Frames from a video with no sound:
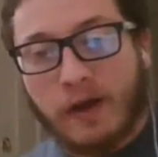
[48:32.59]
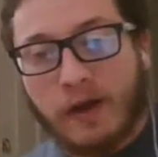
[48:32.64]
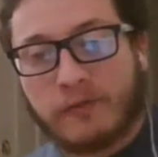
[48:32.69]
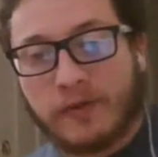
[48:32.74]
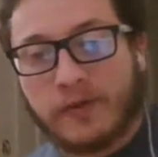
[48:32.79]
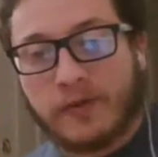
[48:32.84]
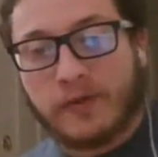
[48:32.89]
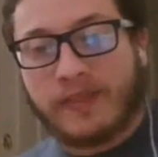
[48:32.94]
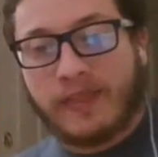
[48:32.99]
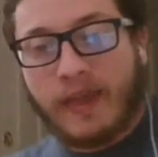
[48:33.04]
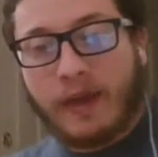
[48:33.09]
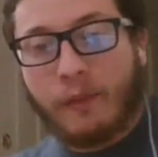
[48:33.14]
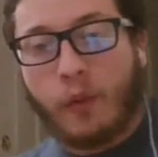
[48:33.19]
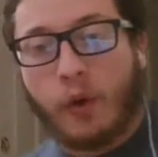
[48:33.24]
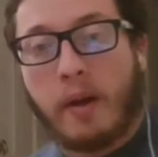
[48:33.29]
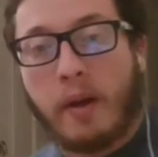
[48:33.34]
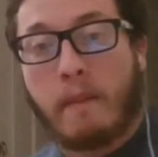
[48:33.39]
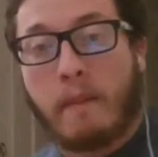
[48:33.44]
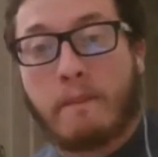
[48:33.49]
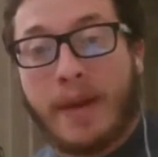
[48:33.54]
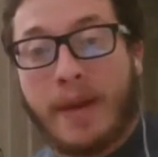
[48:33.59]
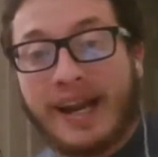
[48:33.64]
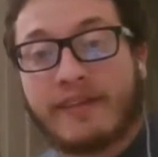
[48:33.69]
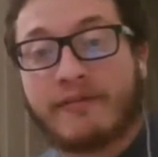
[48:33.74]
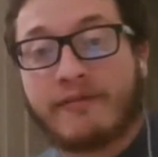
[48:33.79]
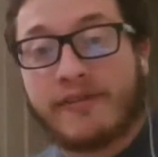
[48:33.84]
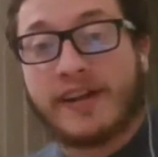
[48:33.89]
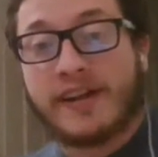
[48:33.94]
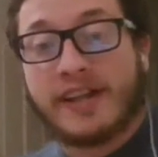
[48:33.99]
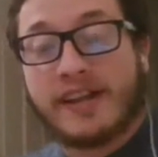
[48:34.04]
I feel like they would have
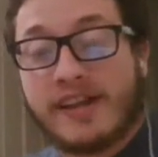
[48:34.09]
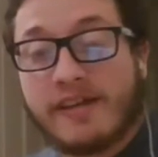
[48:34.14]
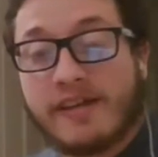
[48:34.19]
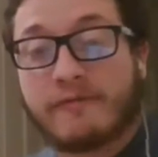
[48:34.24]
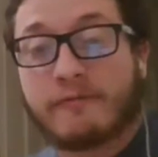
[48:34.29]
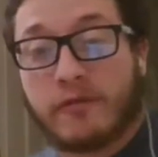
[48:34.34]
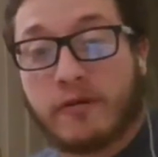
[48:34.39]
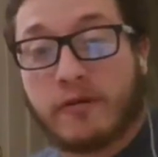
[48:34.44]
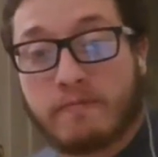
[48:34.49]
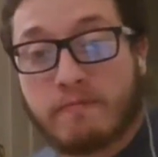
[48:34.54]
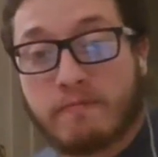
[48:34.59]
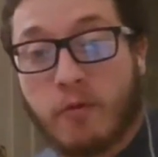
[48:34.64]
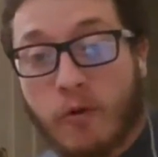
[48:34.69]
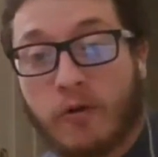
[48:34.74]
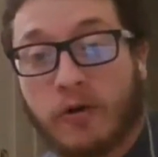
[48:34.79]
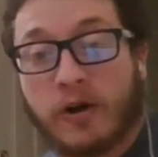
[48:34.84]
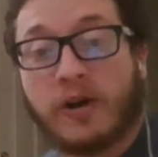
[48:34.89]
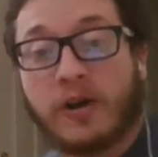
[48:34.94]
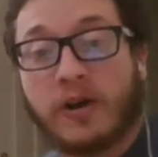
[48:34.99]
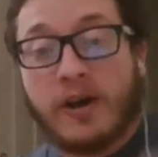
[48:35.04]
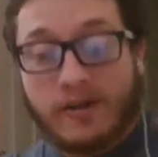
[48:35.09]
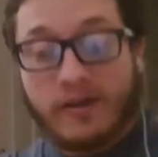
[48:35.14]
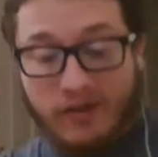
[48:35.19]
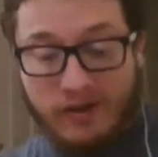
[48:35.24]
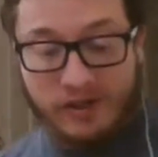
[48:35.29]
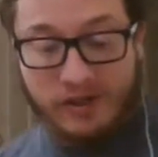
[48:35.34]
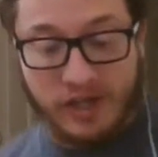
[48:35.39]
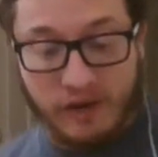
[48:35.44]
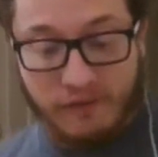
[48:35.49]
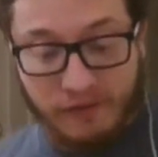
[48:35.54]
benefited it from more
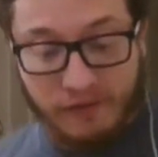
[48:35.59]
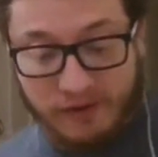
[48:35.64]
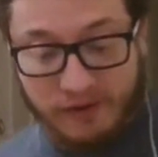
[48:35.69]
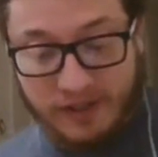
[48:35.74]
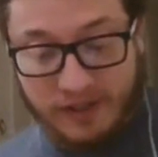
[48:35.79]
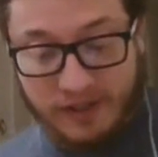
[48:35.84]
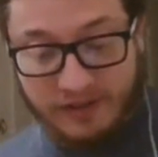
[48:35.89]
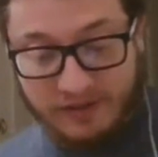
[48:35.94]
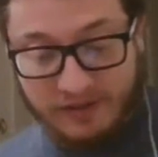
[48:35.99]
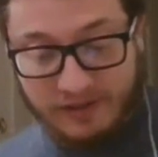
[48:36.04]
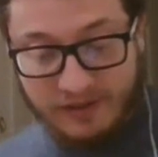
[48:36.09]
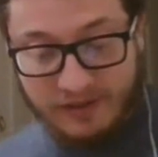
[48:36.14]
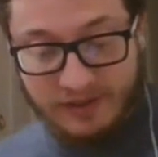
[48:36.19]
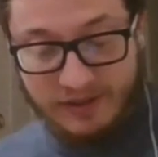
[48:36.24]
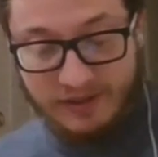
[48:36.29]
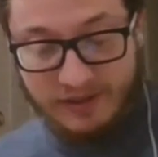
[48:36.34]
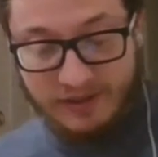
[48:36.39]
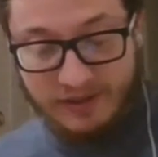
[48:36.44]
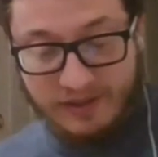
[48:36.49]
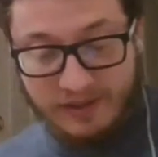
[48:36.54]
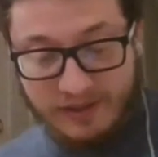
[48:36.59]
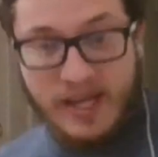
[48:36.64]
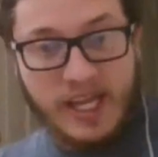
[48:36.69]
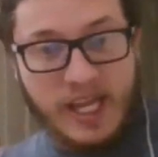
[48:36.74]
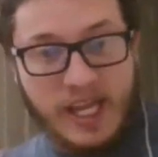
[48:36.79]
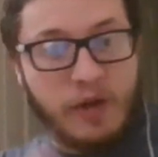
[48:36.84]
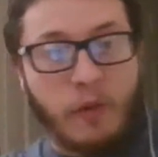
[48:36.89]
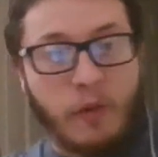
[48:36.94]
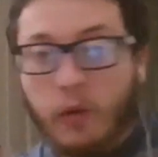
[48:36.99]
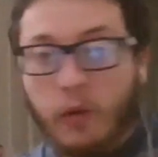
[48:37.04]
than Jeff Hardy.
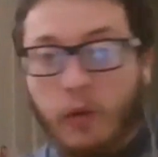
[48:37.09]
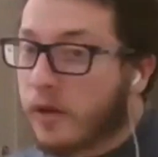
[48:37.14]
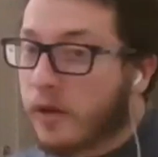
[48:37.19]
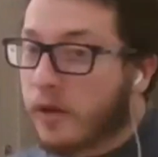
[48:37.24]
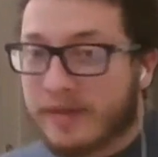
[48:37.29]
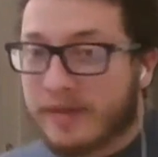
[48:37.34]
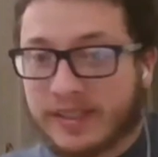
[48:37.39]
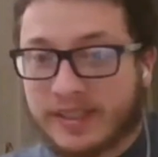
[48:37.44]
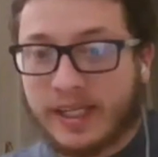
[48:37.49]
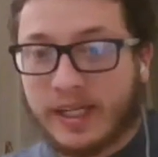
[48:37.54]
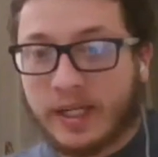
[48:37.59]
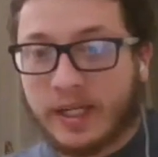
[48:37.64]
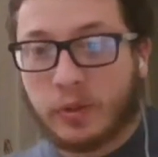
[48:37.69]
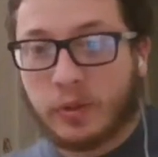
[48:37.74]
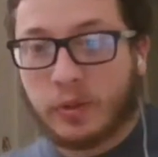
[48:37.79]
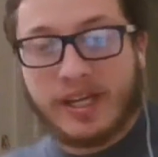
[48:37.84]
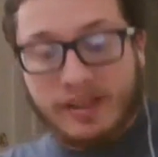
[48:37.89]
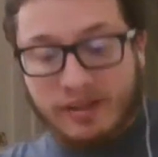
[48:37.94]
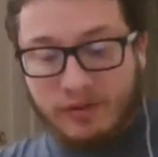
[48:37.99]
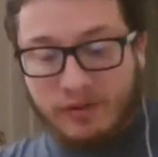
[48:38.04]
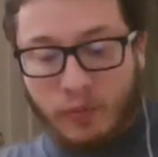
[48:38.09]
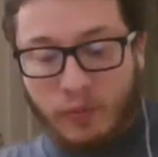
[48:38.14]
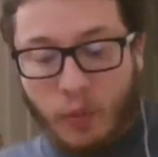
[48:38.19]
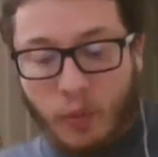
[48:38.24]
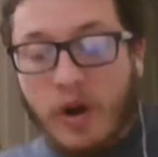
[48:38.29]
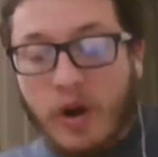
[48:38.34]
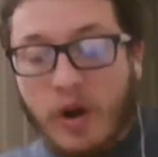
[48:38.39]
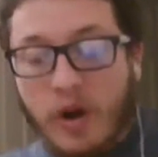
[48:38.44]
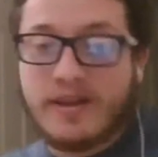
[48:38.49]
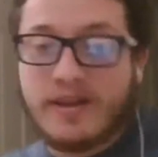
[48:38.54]
Or Rey Mysterio.
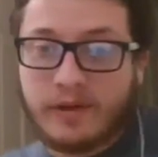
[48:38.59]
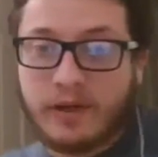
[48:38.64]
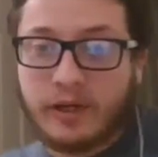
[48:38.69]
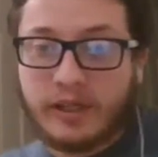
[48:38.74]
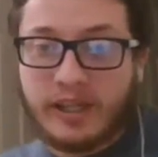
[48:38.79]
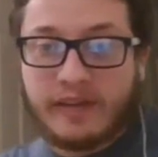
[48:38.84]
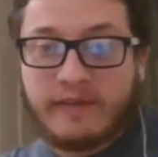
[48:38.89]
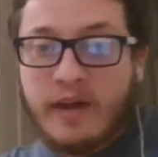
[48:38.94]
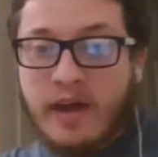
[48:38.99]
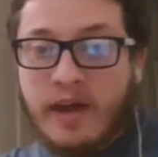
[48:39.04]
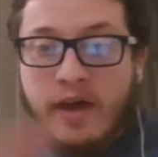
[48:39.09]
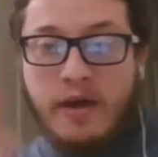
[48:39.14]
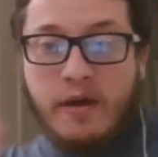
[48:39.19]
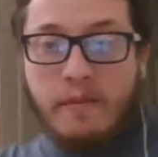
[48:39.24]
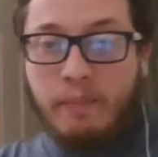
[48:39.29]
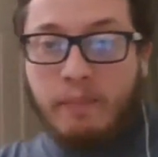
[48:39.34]
Either one of them could leave.